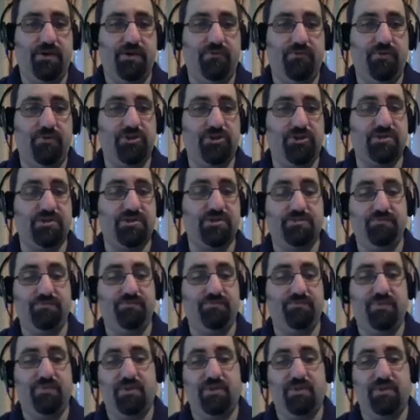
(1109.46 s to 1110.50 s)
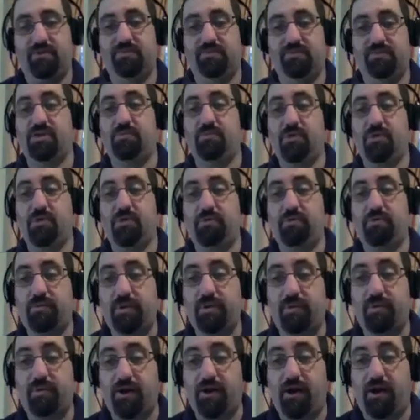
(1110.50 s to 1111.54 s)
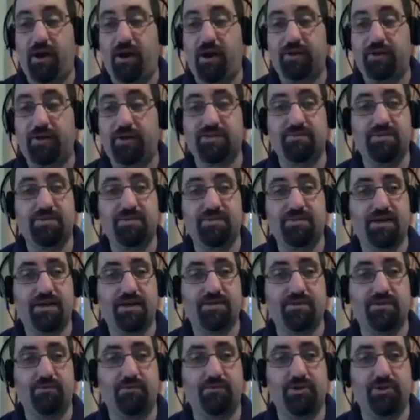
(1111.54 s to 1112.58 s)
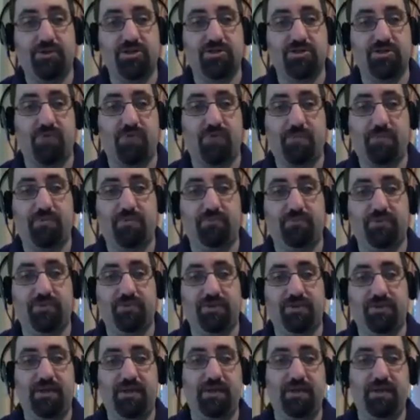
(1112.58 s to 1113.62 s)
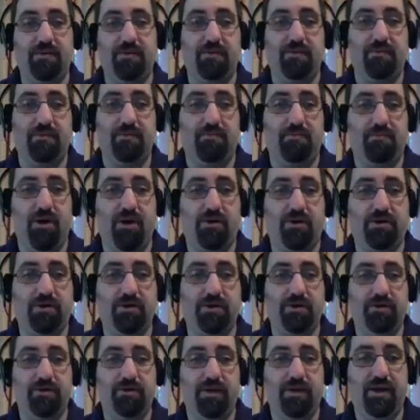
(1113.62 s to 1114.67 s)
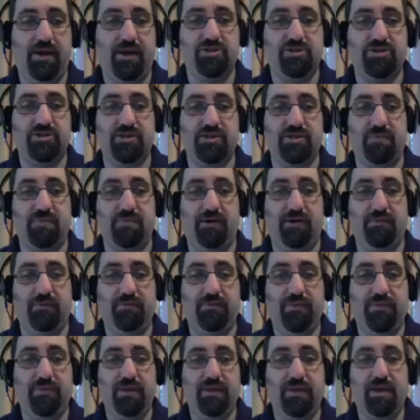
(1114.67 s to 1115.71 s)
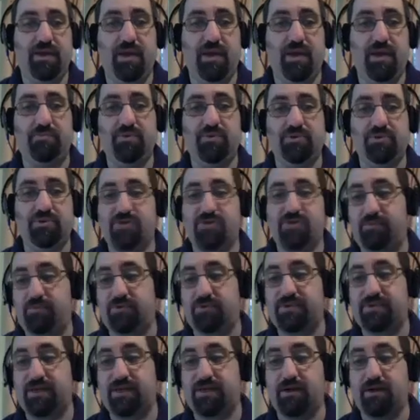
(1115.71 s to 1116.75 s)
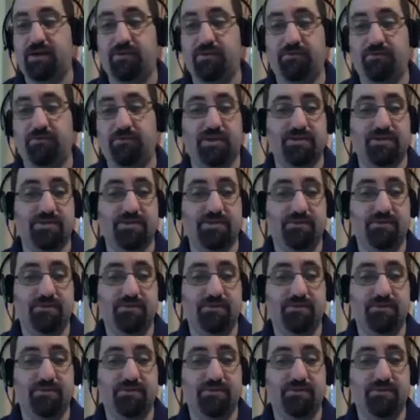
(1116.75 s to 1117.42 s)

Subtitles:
We just, somewhere where we want to highlight some text, we just wrap it with the mark HTML. And Bootstrap will take care of the rest.